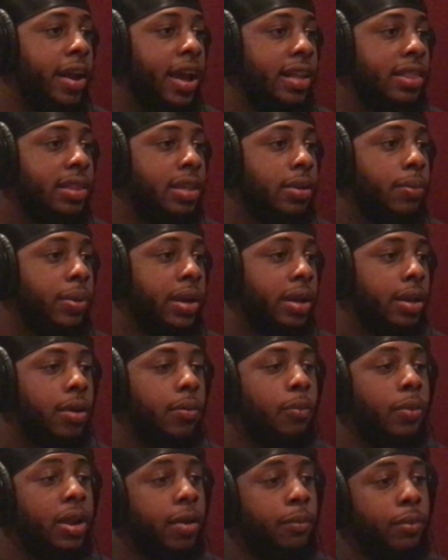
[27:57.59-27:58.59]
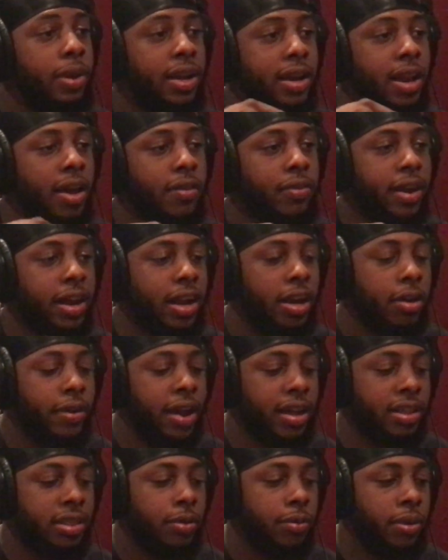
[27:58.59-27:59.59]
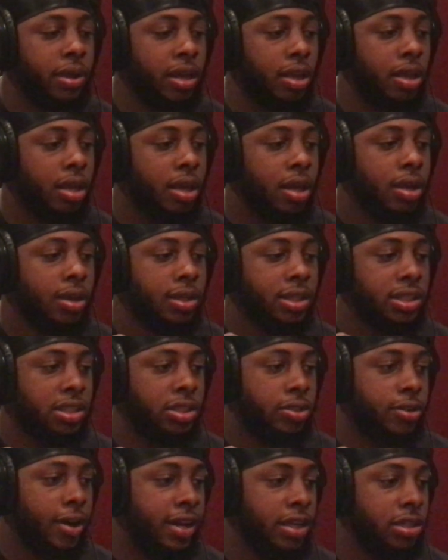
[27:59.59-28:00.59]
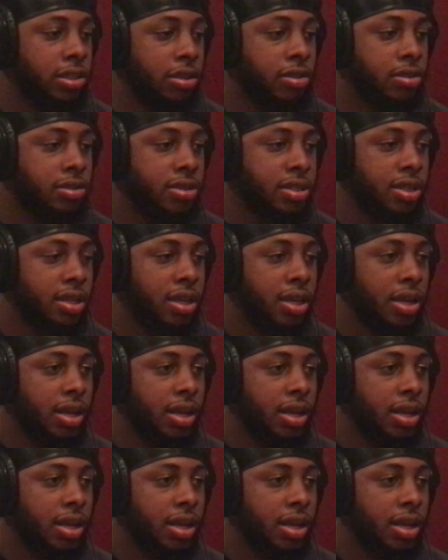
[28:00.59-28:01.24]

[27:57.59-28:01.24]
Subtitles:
had to, we never interacted with strangers